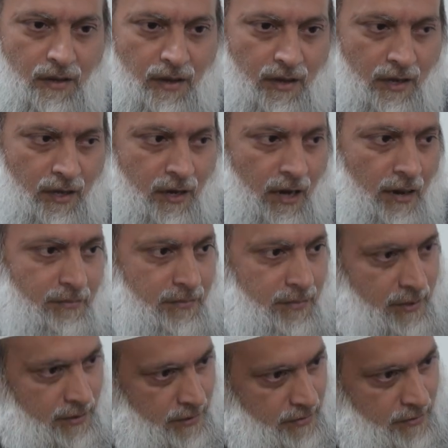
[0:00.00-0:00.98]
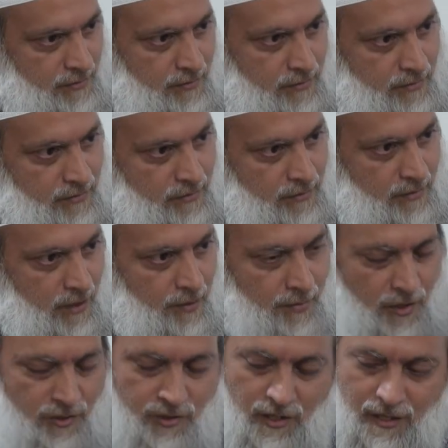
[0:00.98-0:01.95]
and he comes, you know,
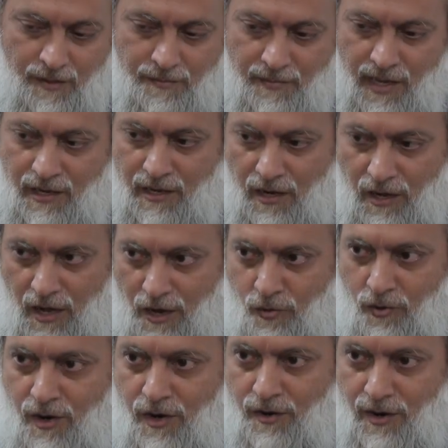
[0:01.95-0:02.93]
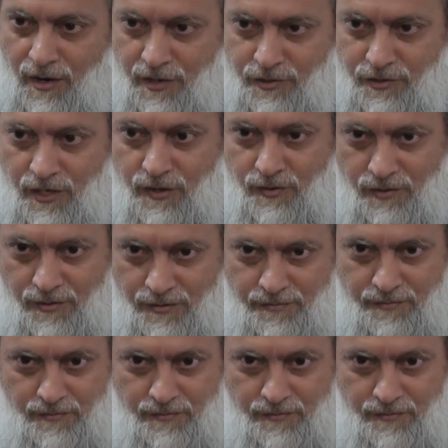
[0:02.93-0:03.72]
because he can make it a lot quicker on his own.